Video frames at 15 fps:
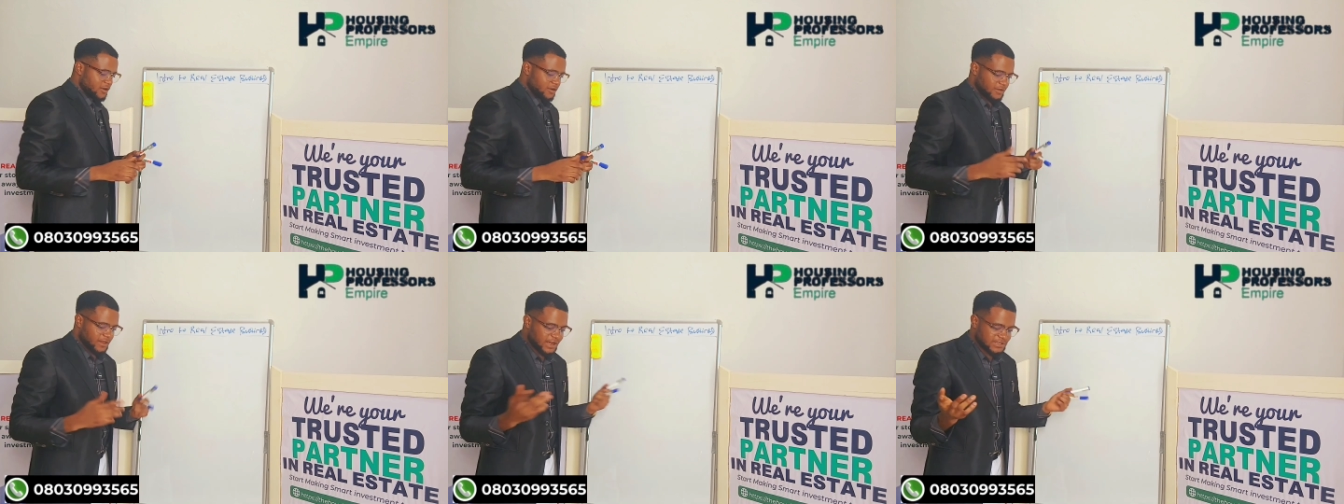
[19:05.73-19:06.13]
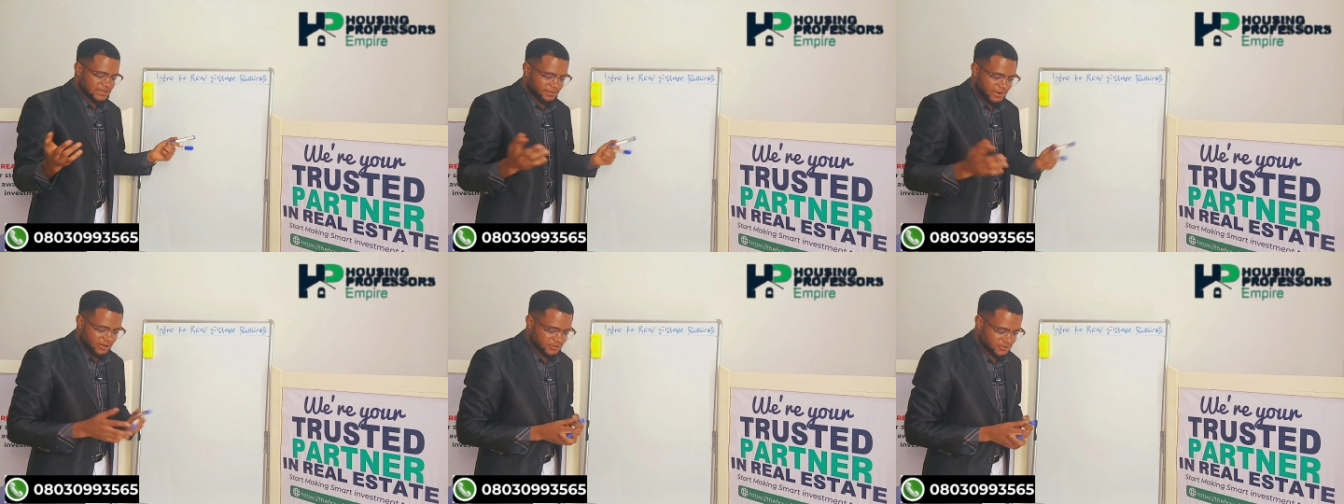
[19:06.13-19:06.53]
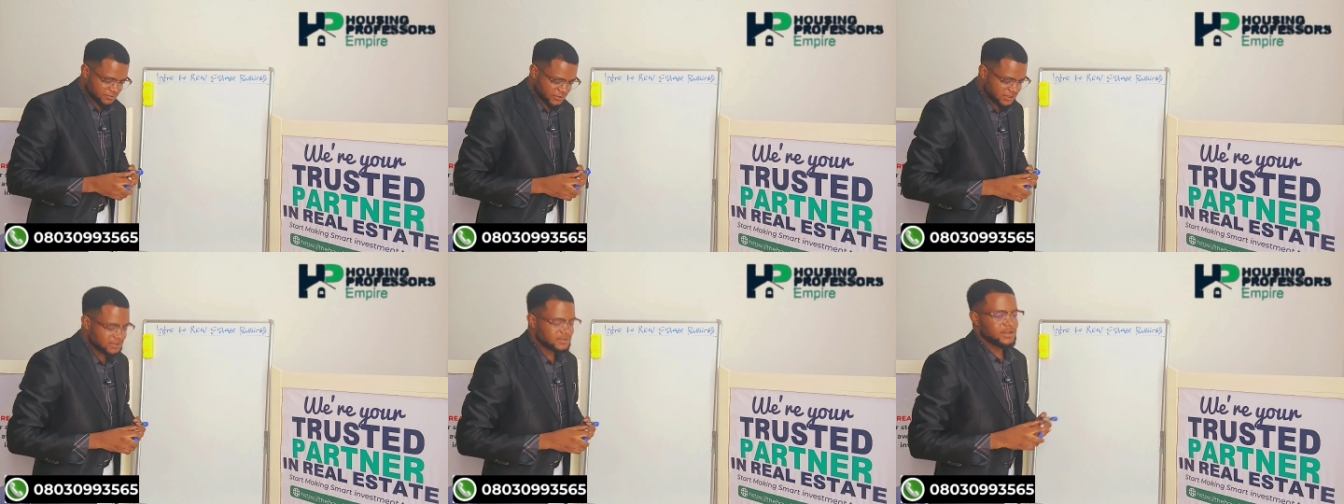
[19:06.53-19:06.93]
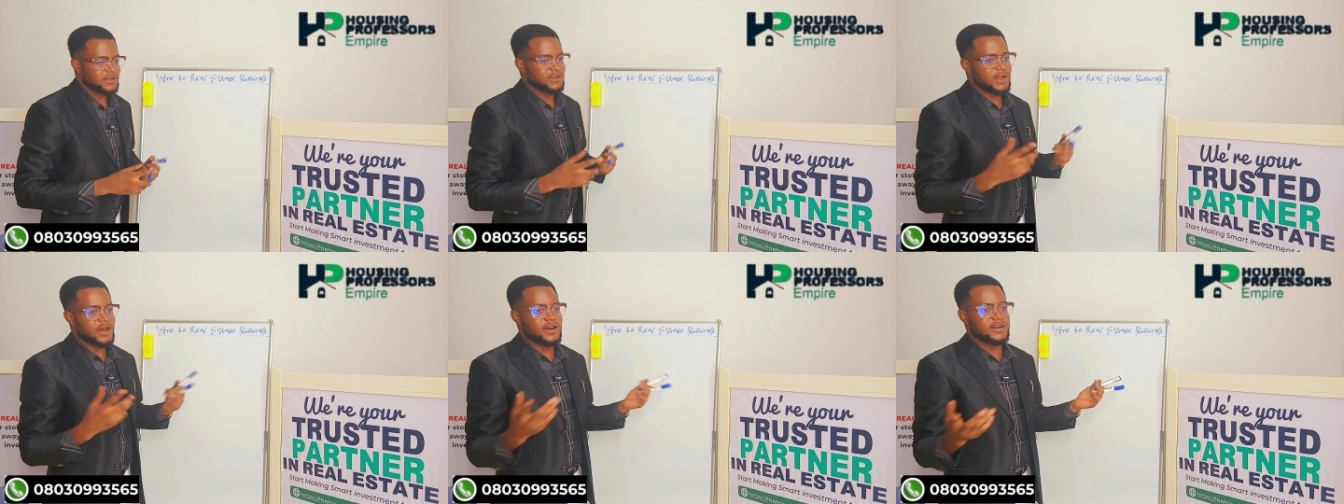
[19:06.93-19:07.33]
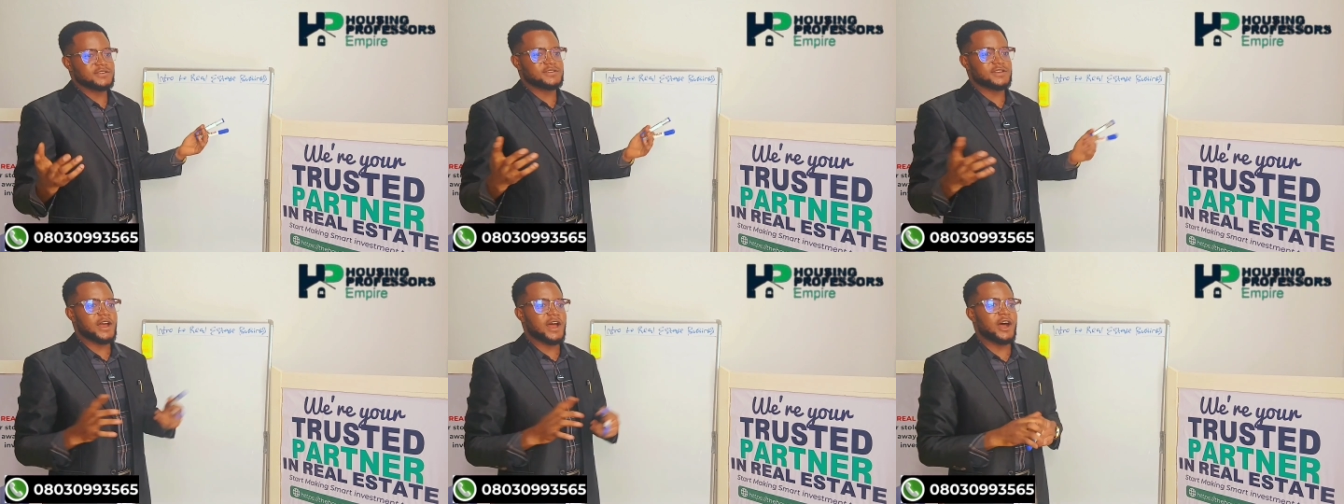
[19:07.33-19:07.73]
that's about me, and
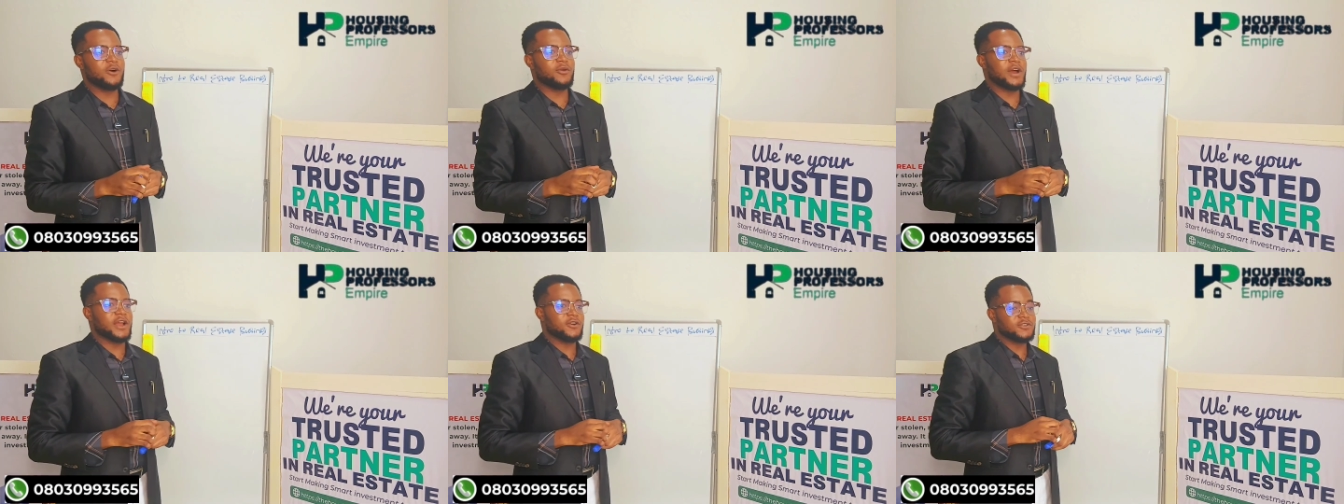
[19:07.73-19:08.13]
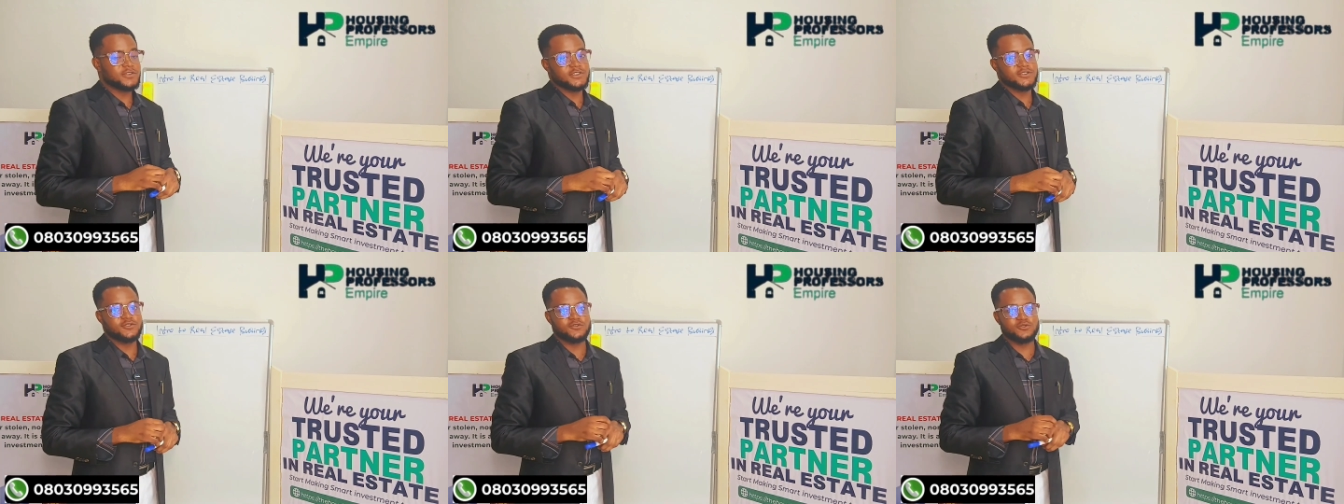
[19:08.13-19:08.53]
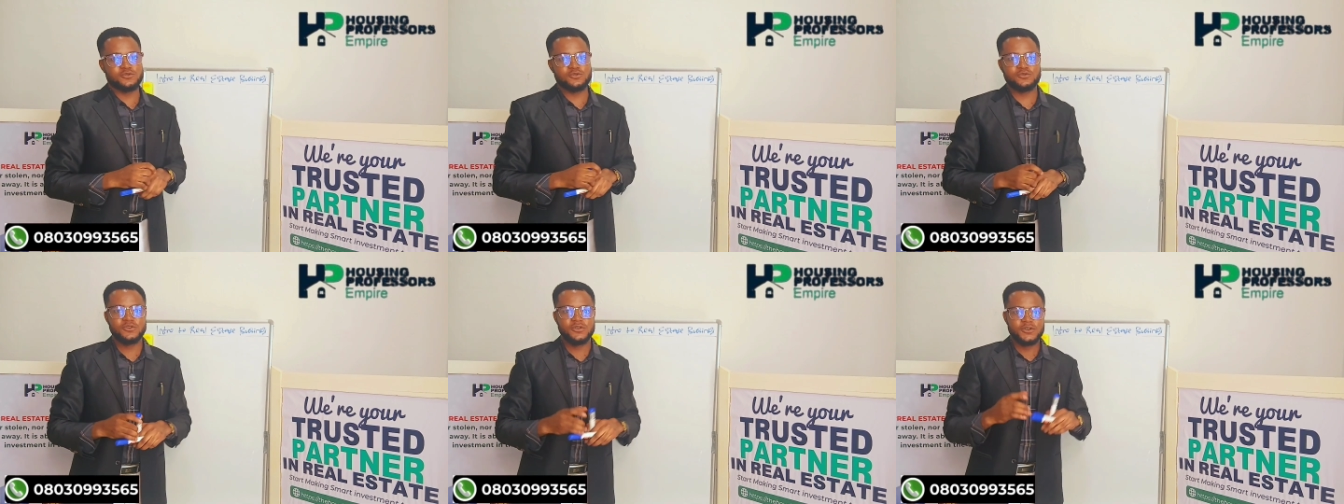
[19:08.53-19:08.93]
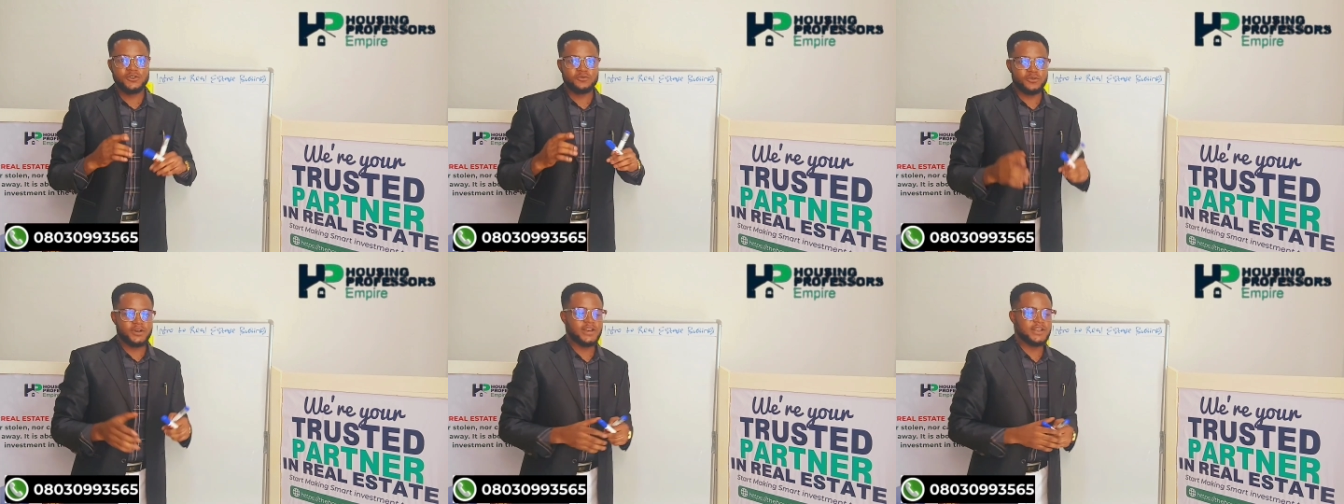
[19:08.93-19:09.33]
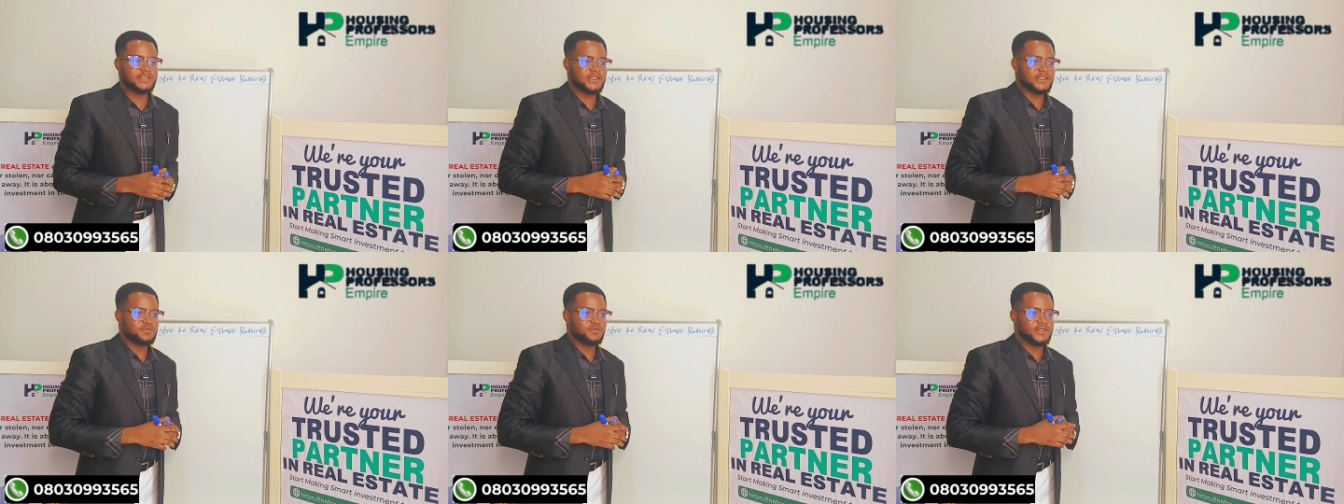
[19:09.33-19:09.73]
that's how I got into real
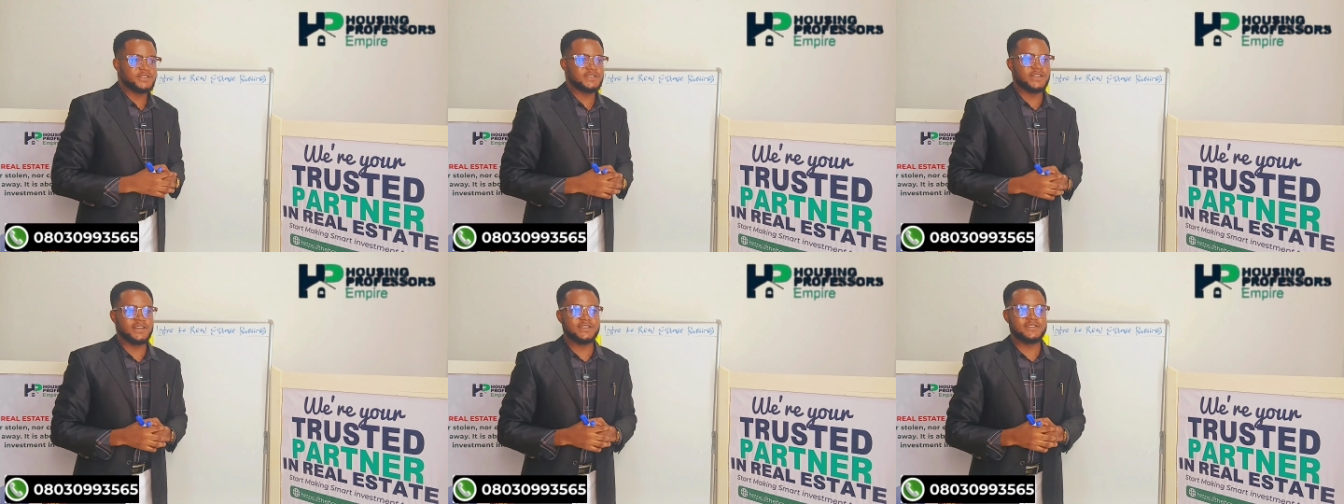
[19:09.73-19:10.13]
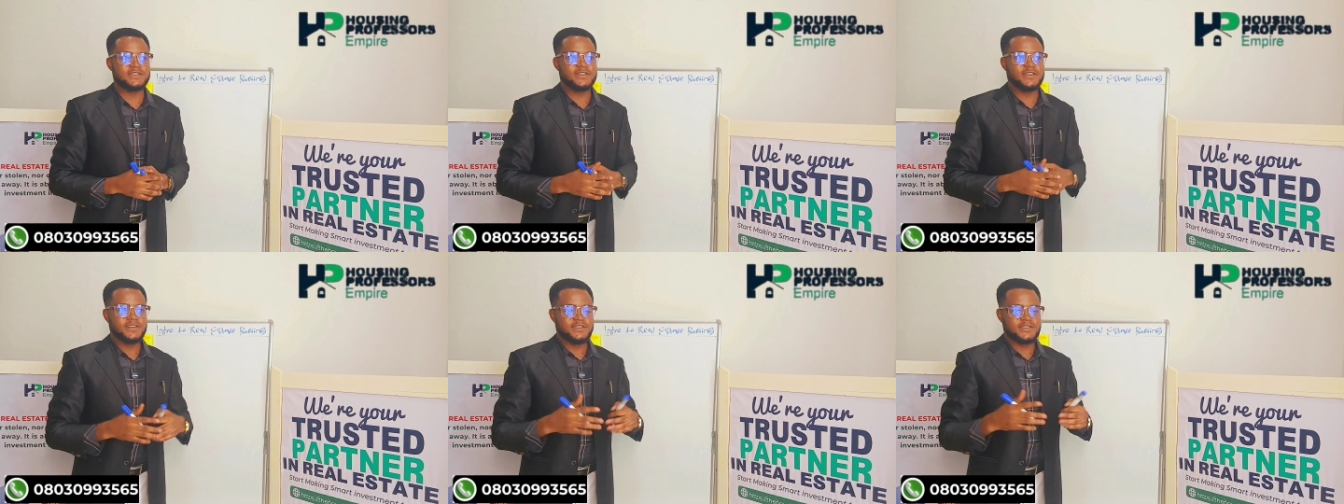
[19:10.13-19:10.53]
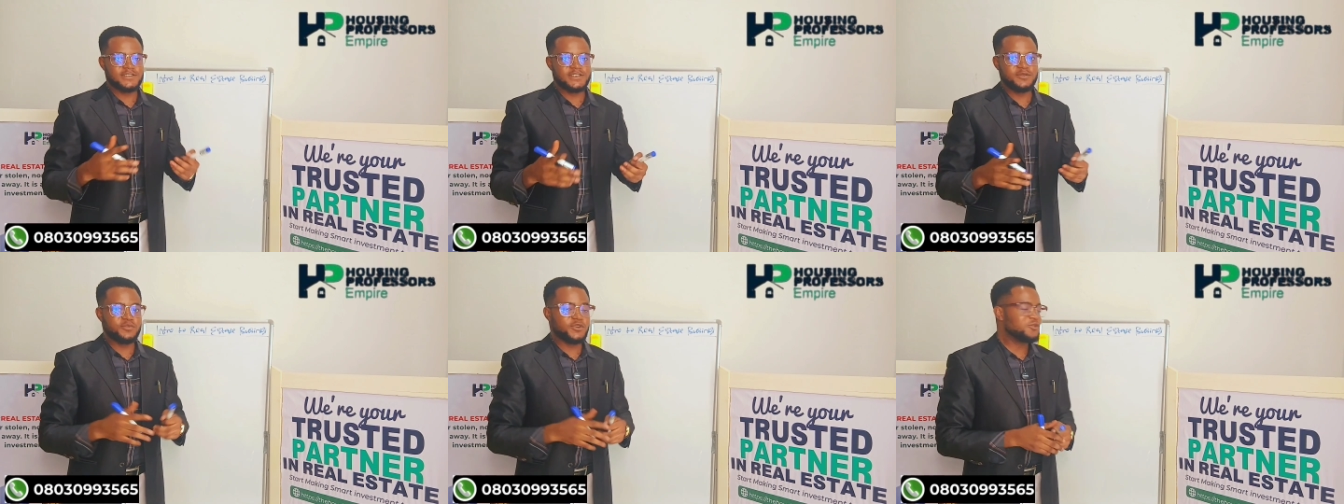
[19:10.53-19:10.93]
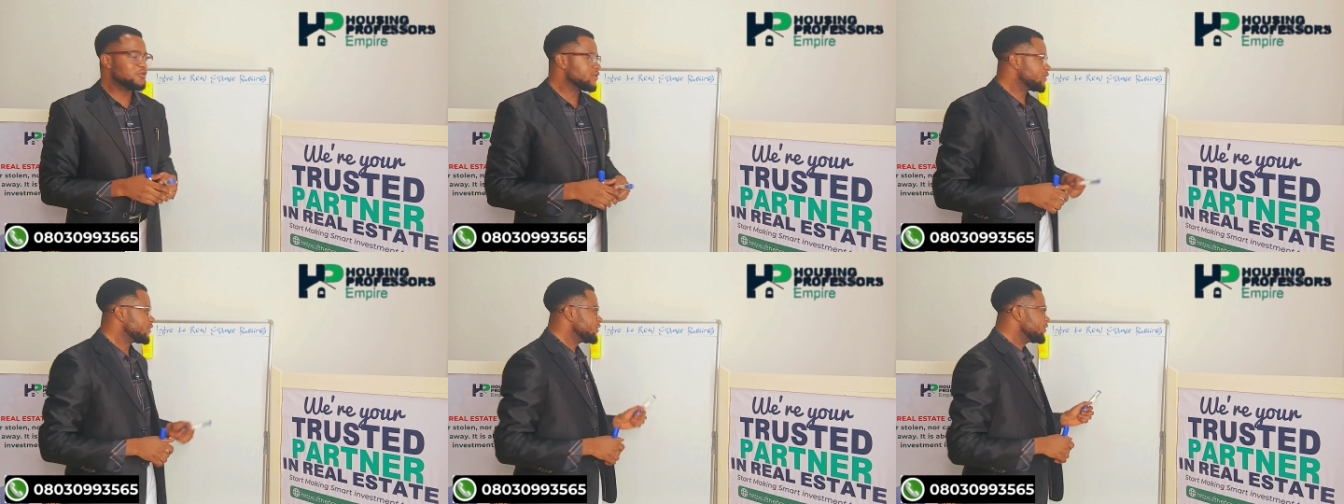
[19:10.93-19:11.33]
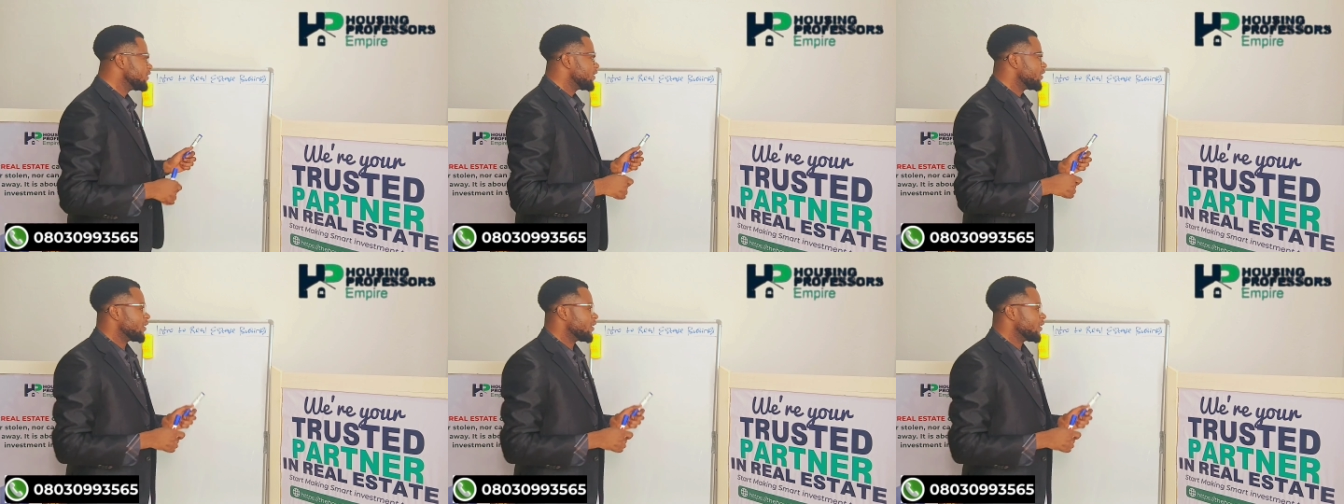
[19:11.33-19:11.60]
estate business, still building.